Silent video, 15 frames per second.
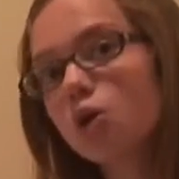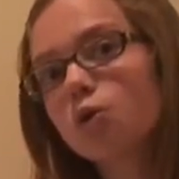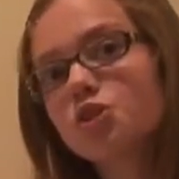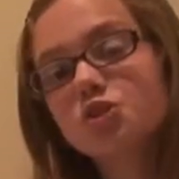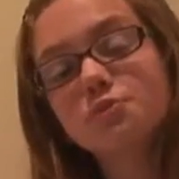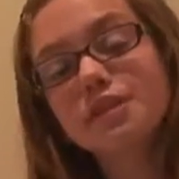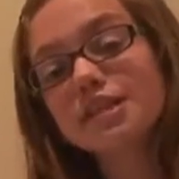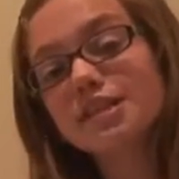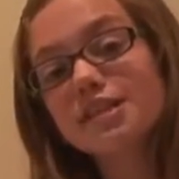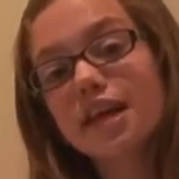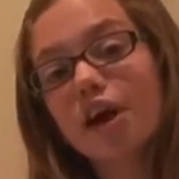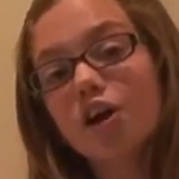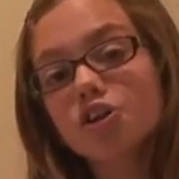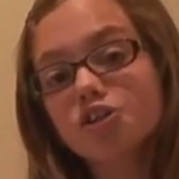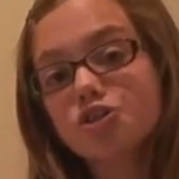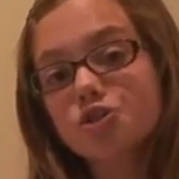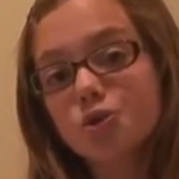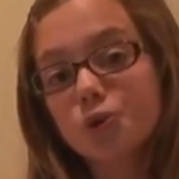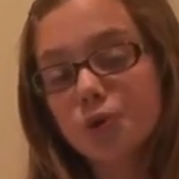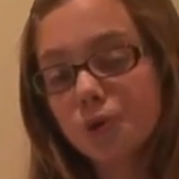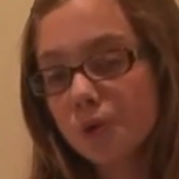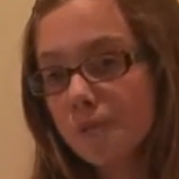which means they are
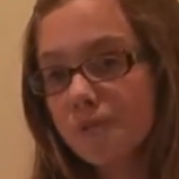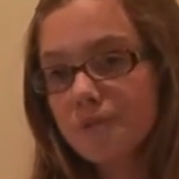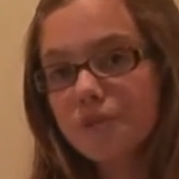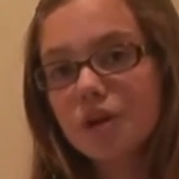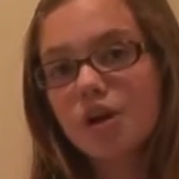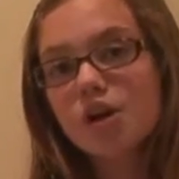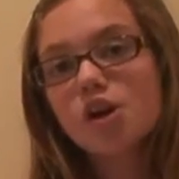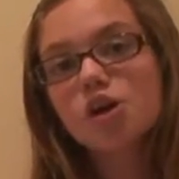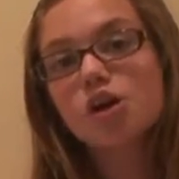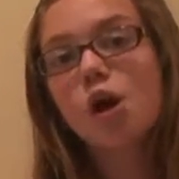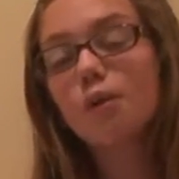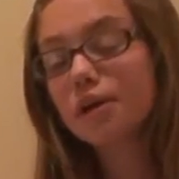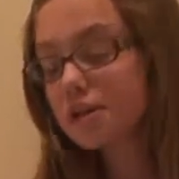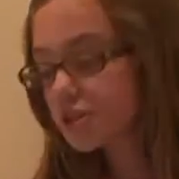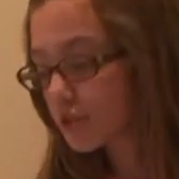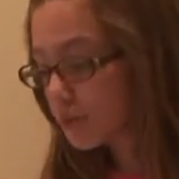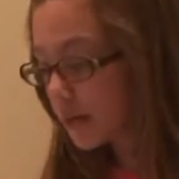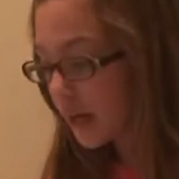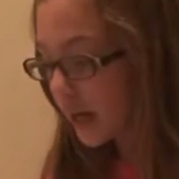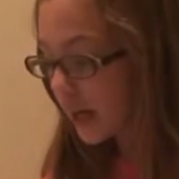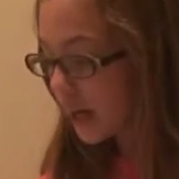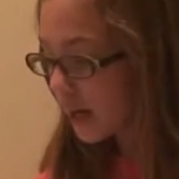soon going to
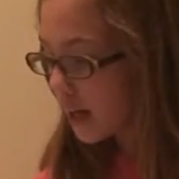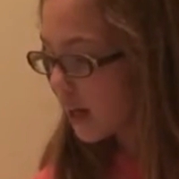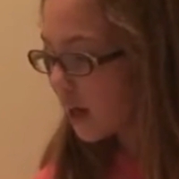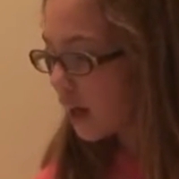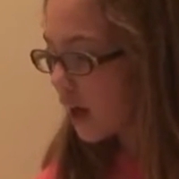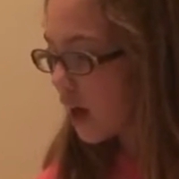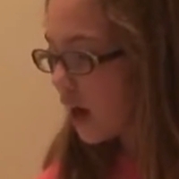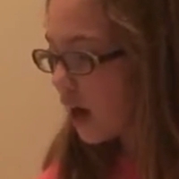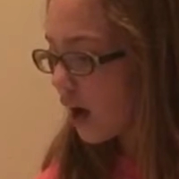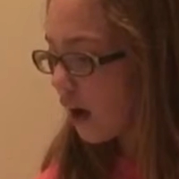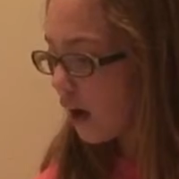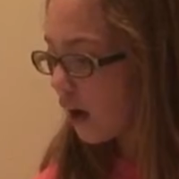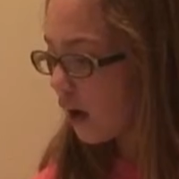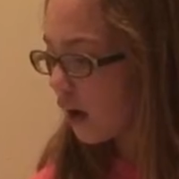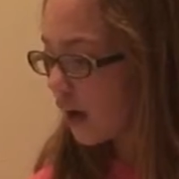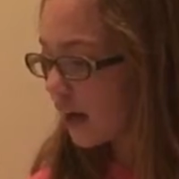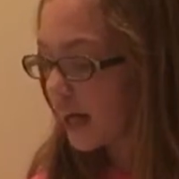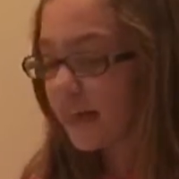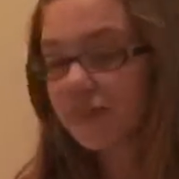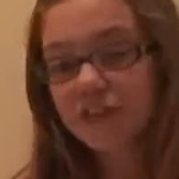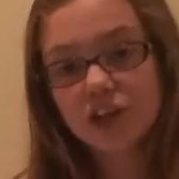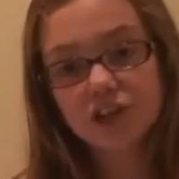be
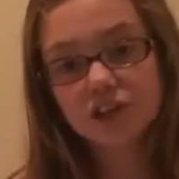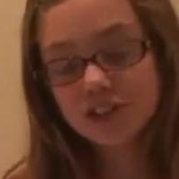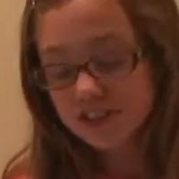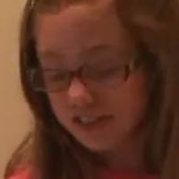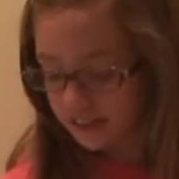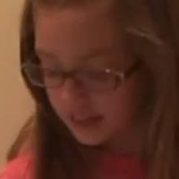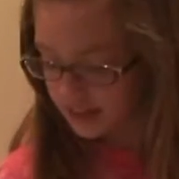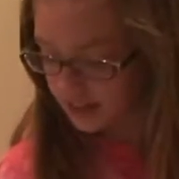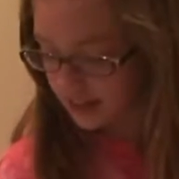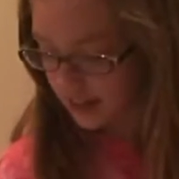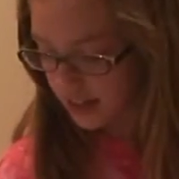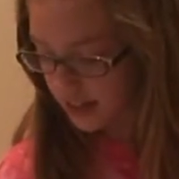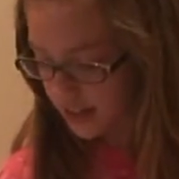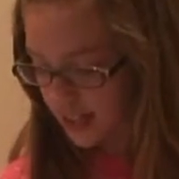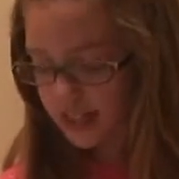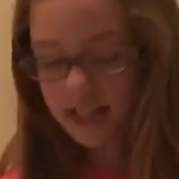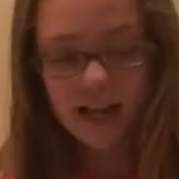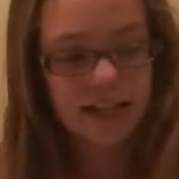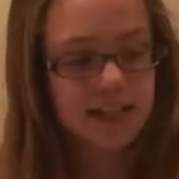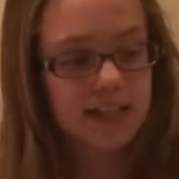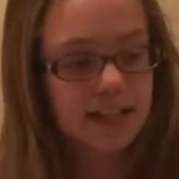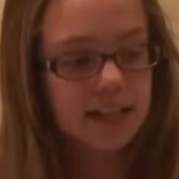in their chrysalises, and
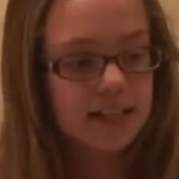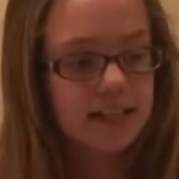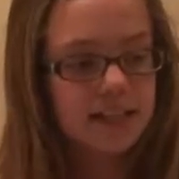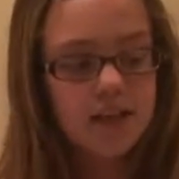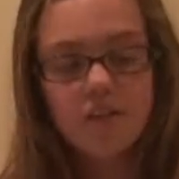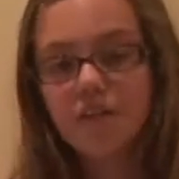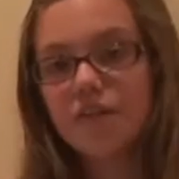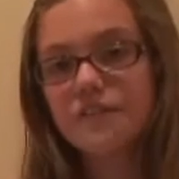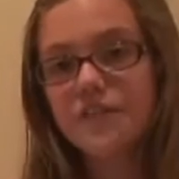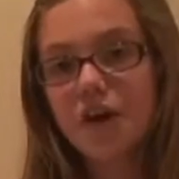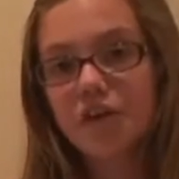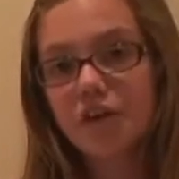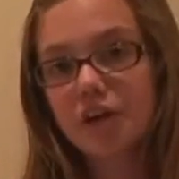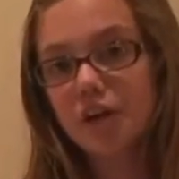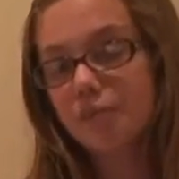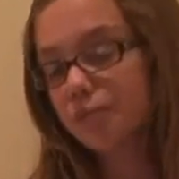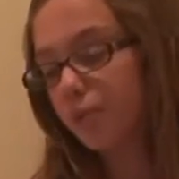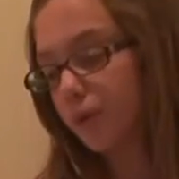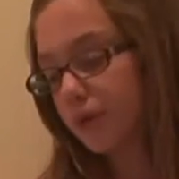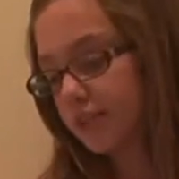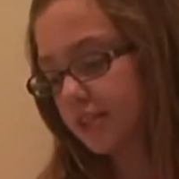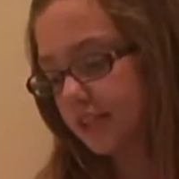that is very
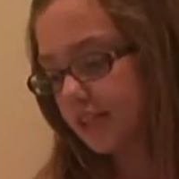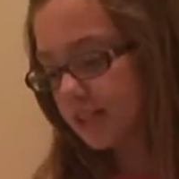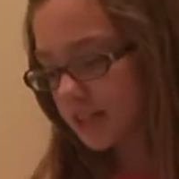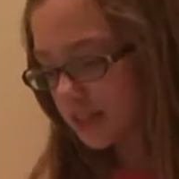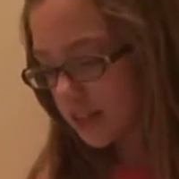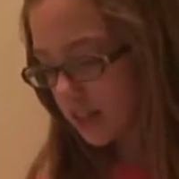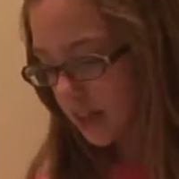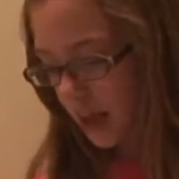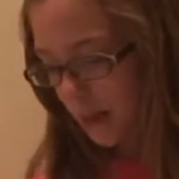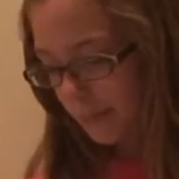important.